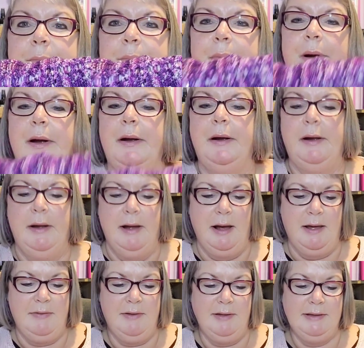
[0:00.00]
But
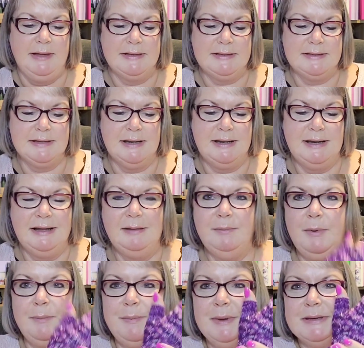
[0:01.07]
I think this is a little
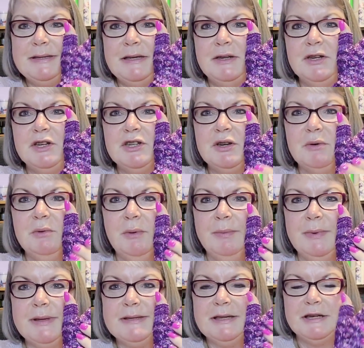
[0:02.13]
bit busy to show off
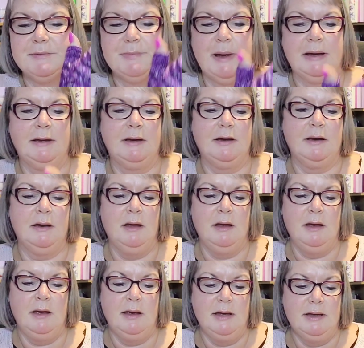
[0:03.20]
the stitch pattern,
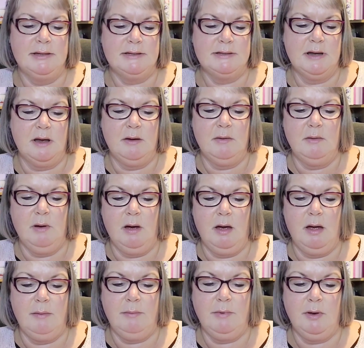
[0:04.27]
so
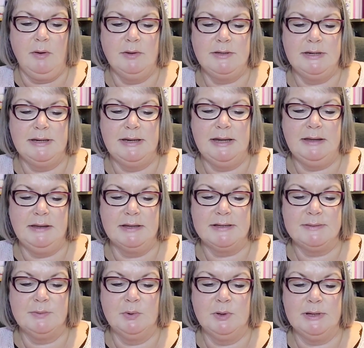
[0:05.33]
I'm going to knit the
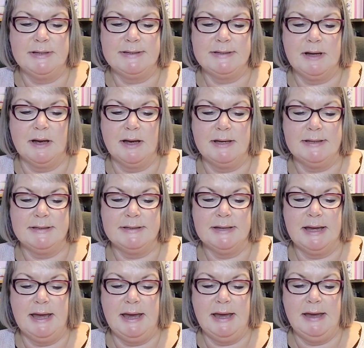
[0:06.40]
smallest size
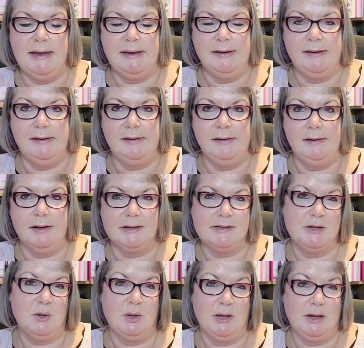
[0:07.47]
in a
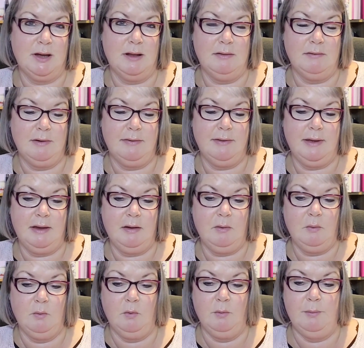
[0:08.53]
solid colour, I think,
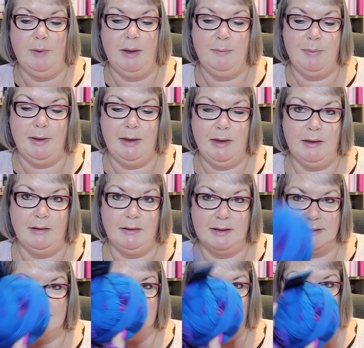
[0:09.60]
or maybe in the
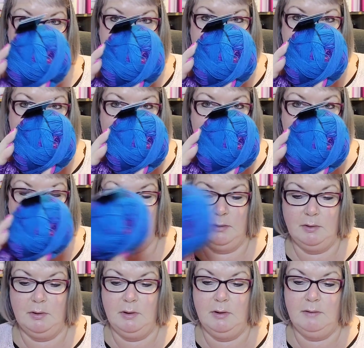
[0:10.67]
Zababall,
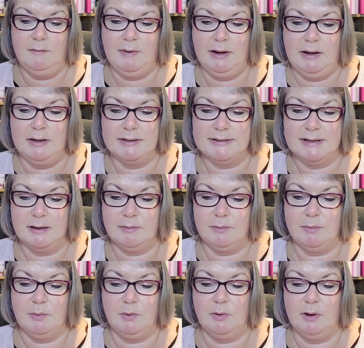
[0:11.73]
regular
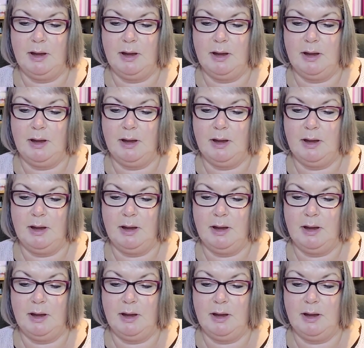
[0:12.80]
Zababall.